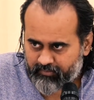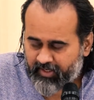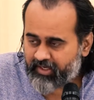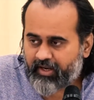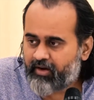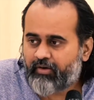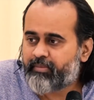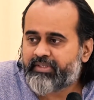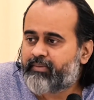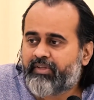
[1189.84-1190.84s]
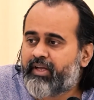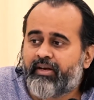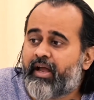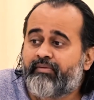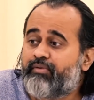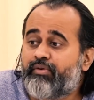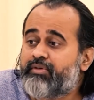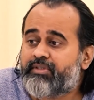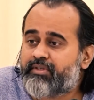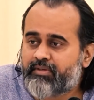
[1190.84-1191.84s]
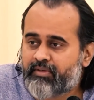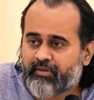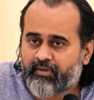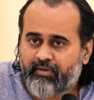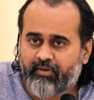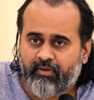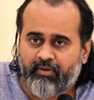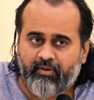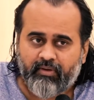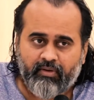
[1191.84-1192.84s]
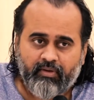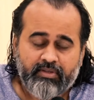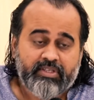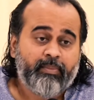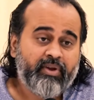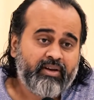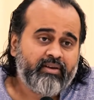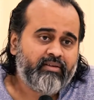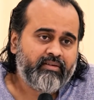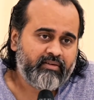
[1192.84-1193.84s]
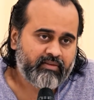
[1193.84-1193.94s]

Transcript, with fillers: it cannot be something divorced or separated,